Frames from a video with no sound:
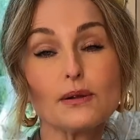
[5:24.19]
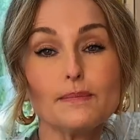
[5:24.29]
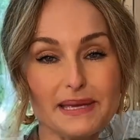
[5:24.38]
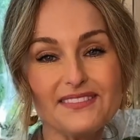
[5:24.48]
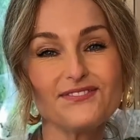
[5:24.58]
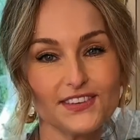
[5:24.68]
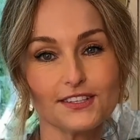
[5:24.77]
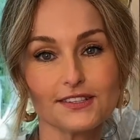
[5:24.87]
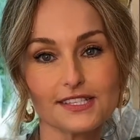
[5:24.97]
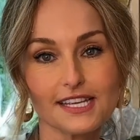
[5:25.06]

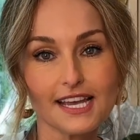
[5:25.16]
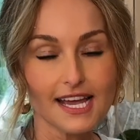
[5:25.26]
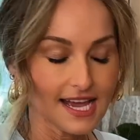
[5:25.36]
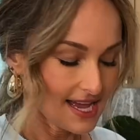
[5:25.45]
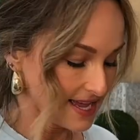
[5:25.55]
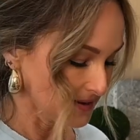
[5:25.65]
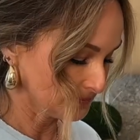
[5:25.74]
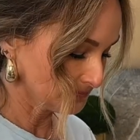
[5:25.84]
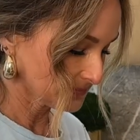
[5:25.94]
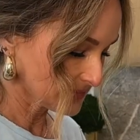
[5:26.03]
meat-filled
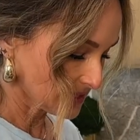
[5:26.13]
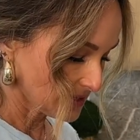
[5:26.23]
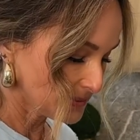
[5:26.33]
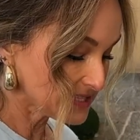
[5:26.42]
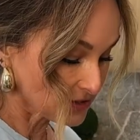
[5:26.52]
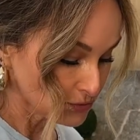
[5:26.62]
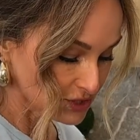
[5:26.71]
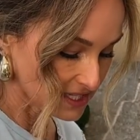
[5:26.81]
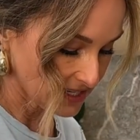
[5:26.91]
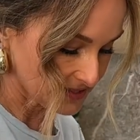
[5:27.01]
pizza
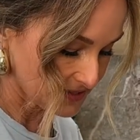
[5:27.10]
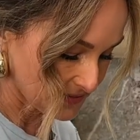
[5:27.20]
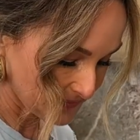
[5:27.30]
rusticas.